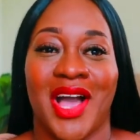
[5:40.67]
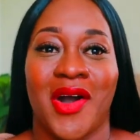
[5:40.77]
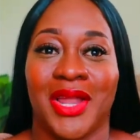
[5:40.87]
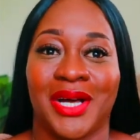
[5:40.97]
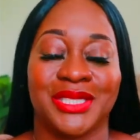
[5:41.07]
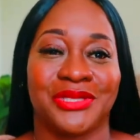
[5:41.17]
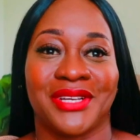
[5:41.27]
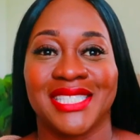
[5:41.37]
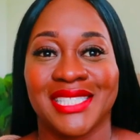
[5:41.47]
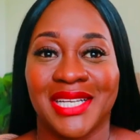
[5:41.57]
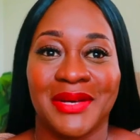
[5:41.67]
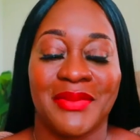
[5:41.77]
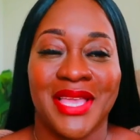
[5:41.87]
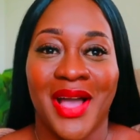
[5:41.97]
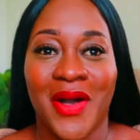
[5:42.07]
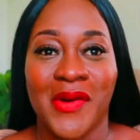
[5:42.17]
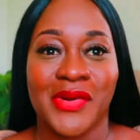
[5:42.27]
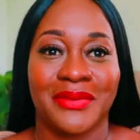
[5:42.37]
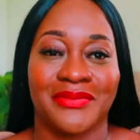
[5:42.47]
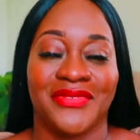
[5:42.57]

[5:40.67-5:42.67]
y'all all dressed up and y'all